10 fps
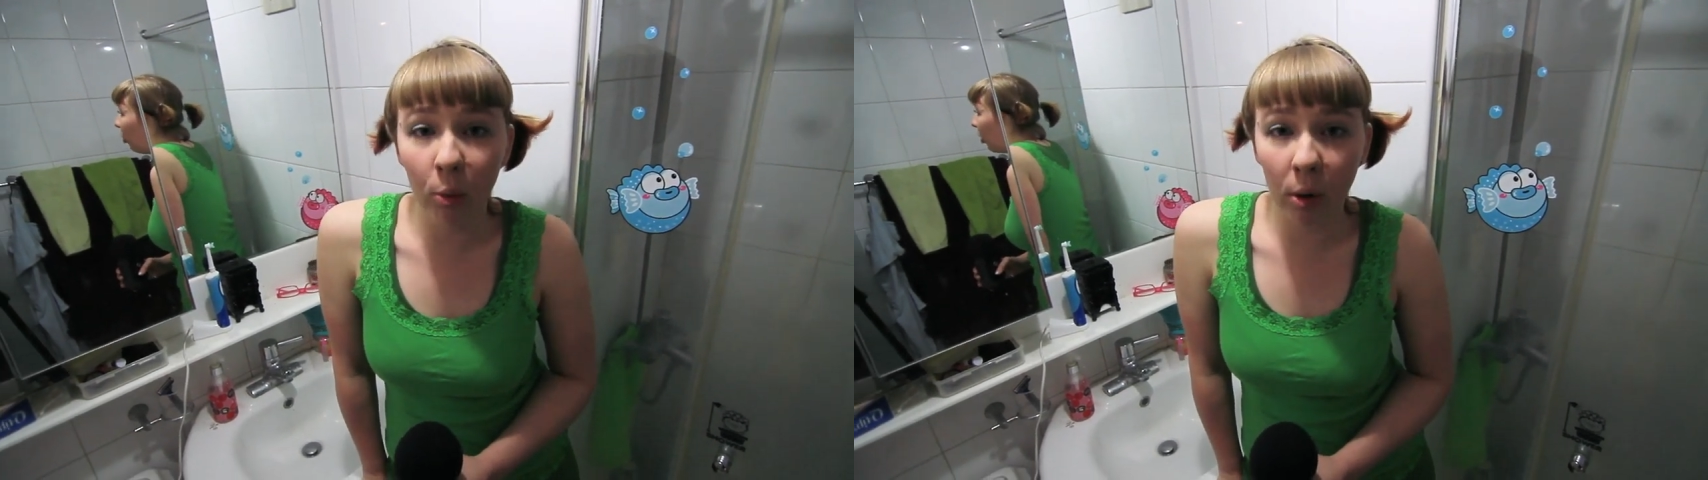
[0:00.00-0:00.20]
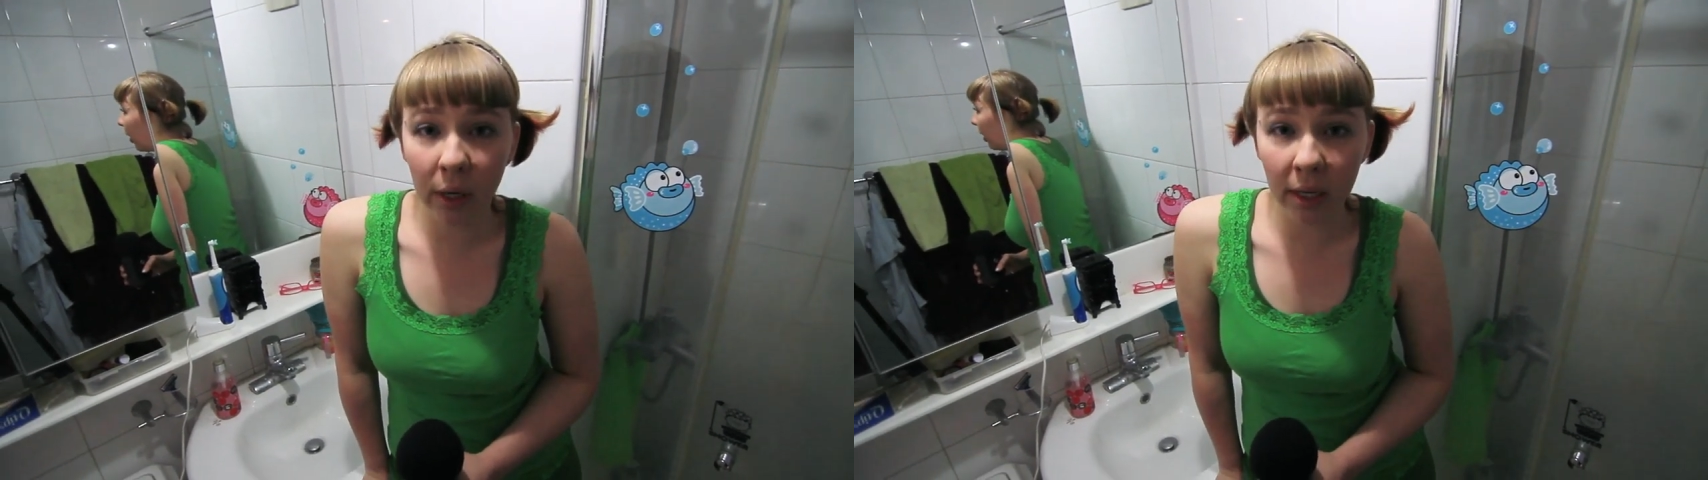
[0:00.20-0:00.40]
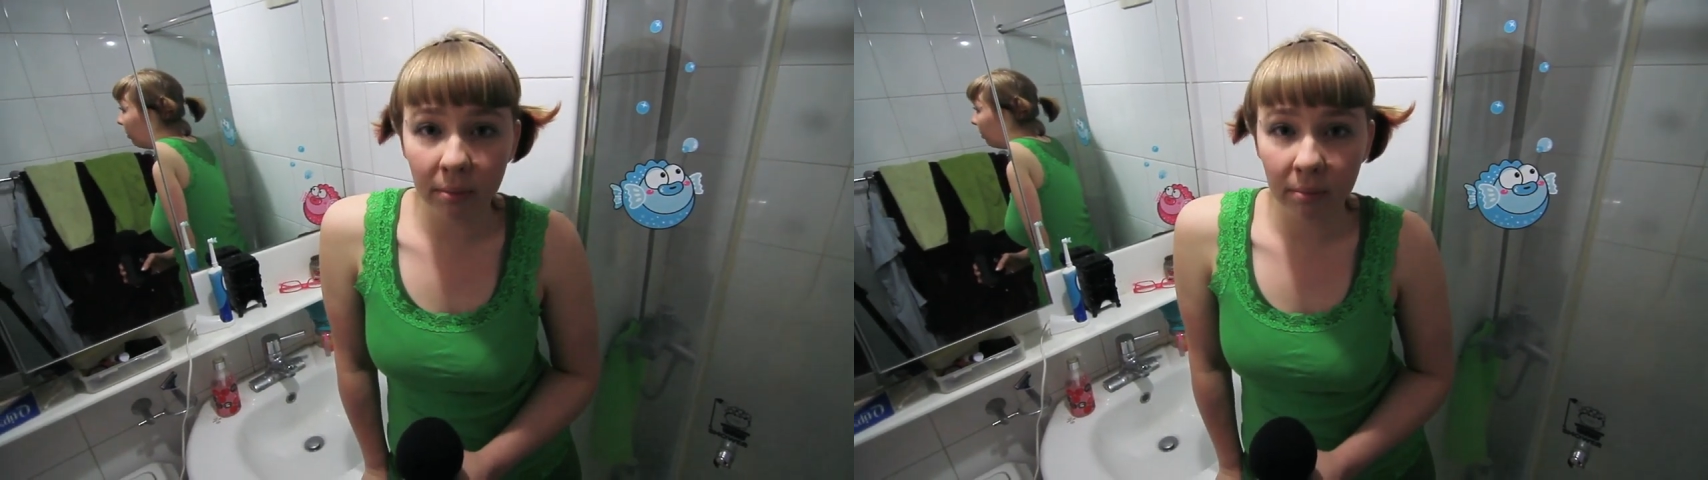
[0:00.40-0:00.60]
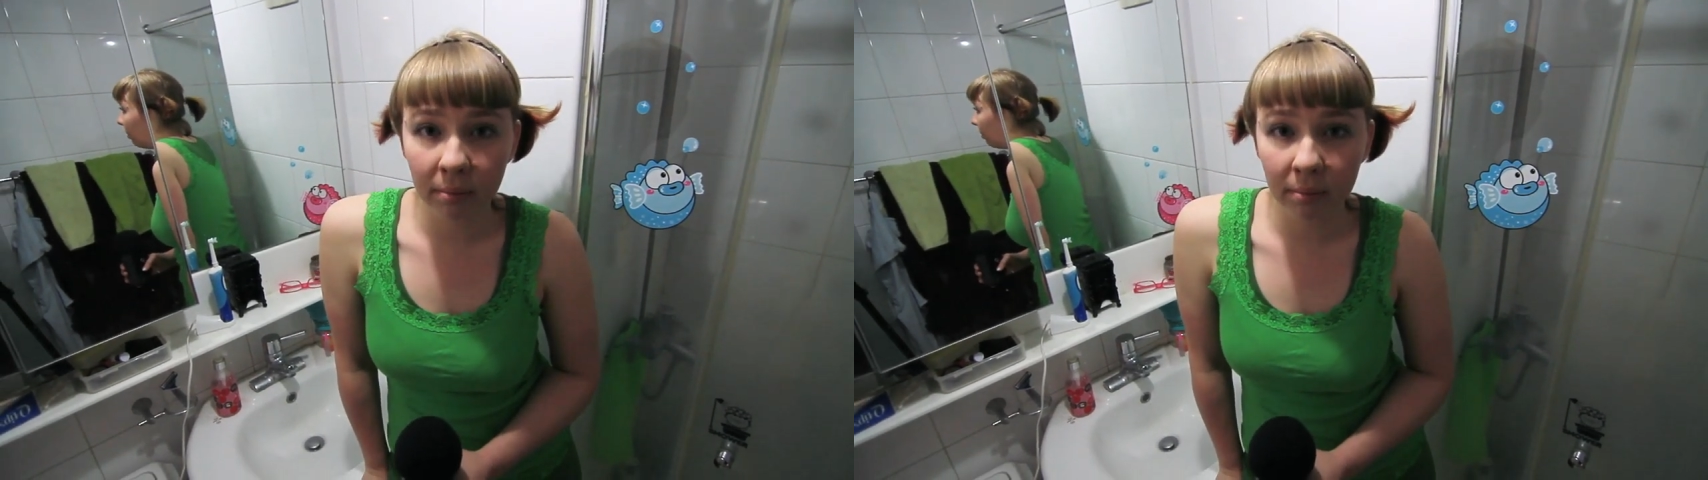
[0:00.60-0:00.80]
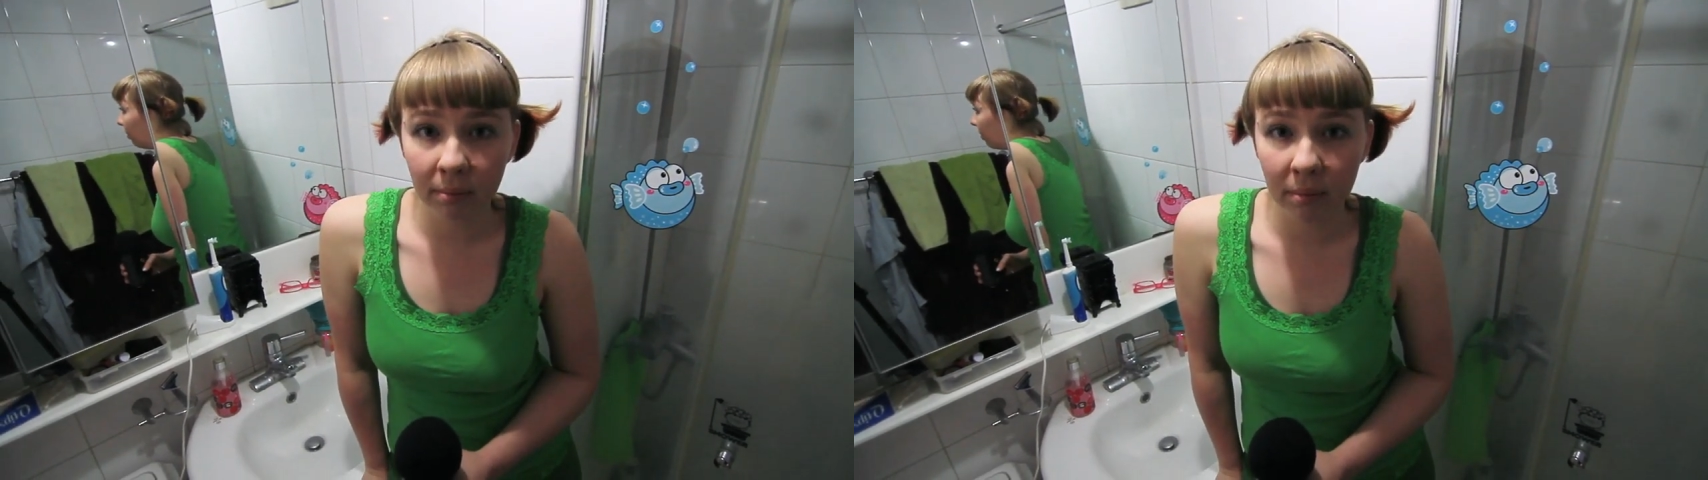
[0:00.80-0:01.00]
broke it?
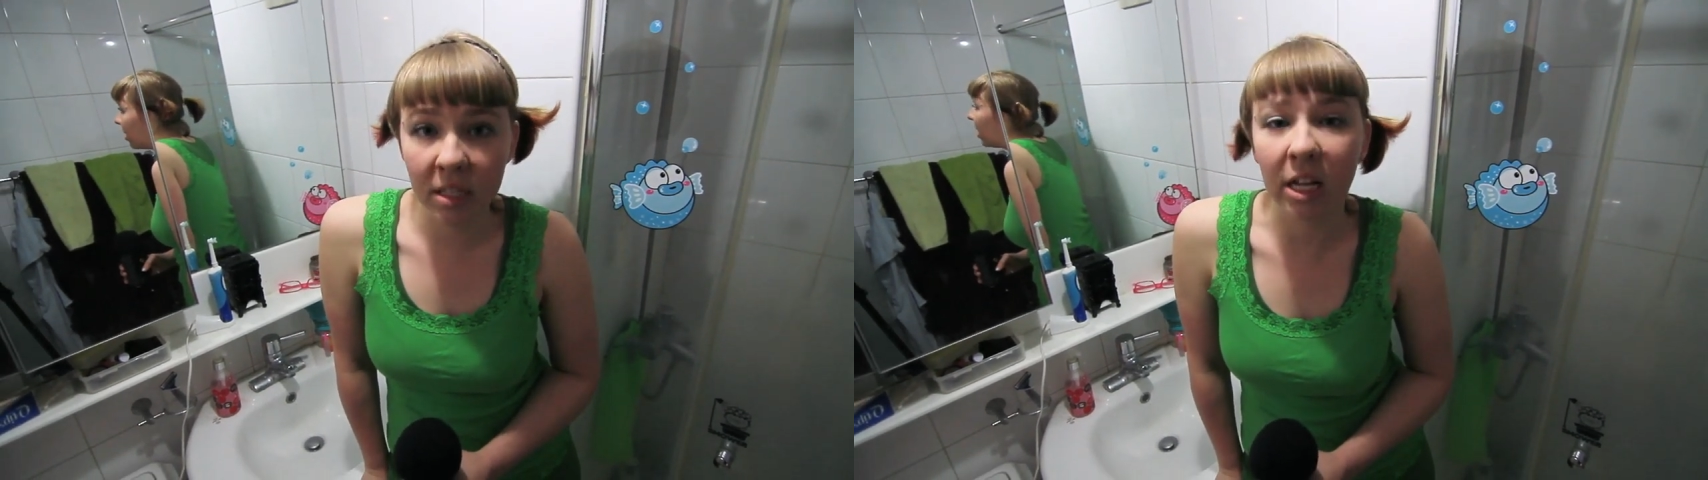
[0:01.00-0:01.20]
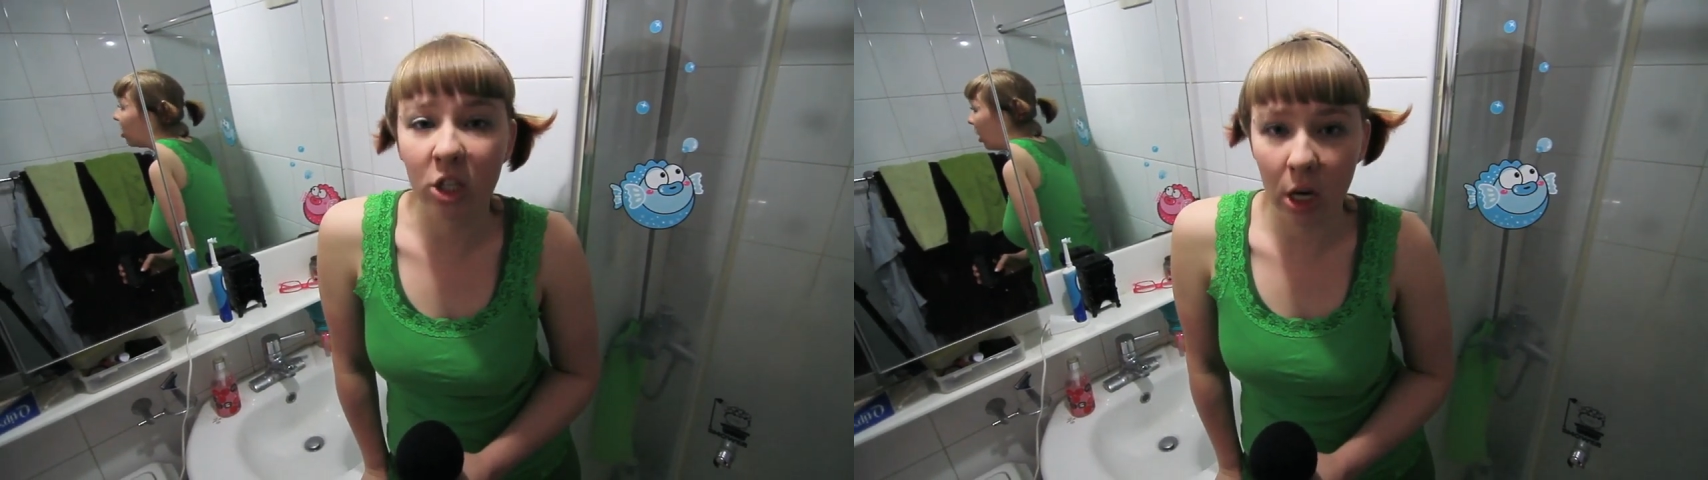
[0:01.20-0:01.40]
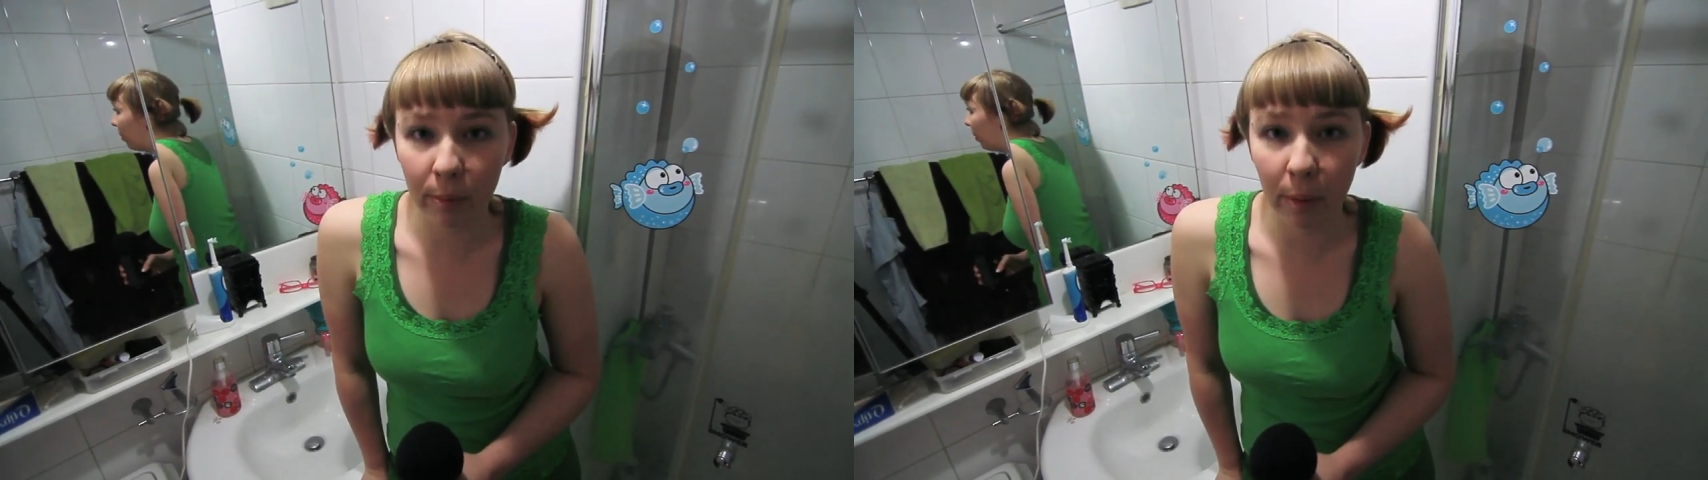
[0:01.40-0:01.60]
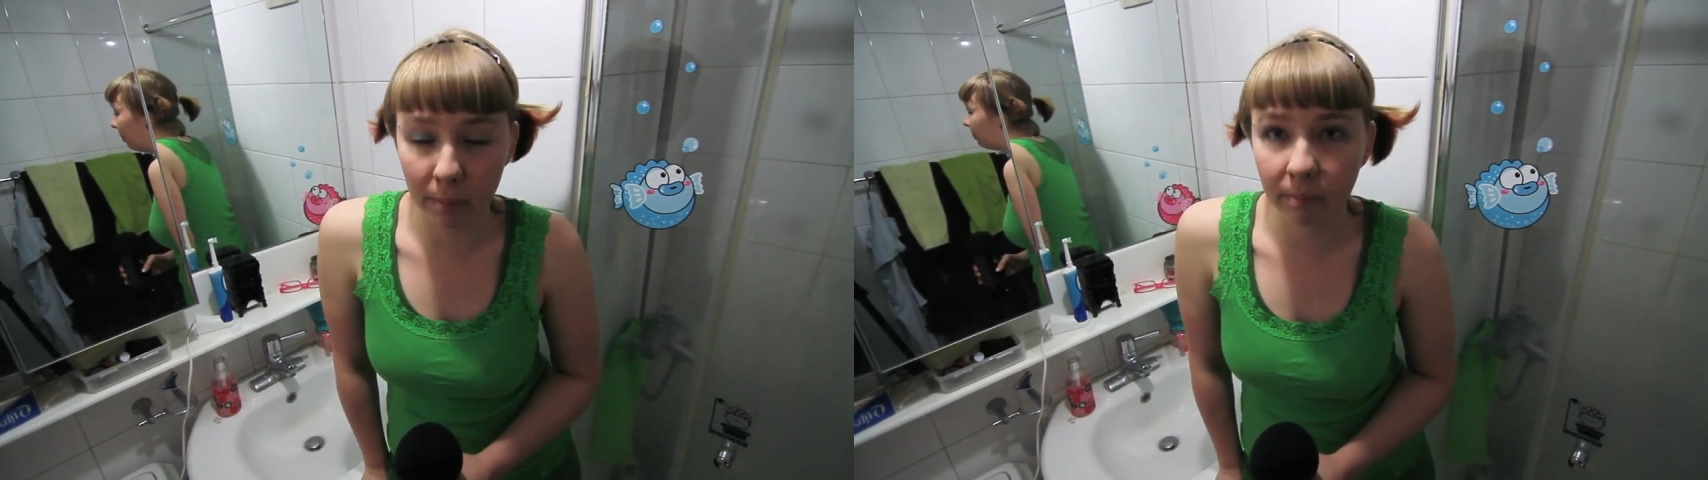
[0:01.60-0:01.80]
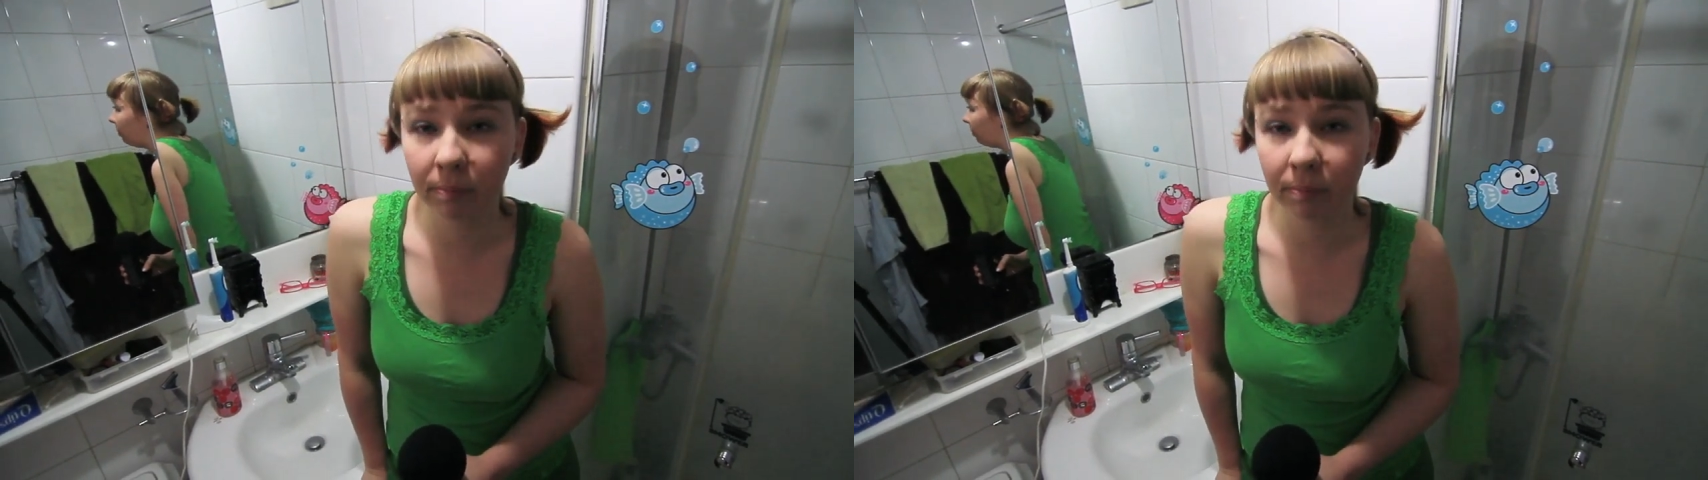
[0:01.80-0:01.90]
Simon's giant bum.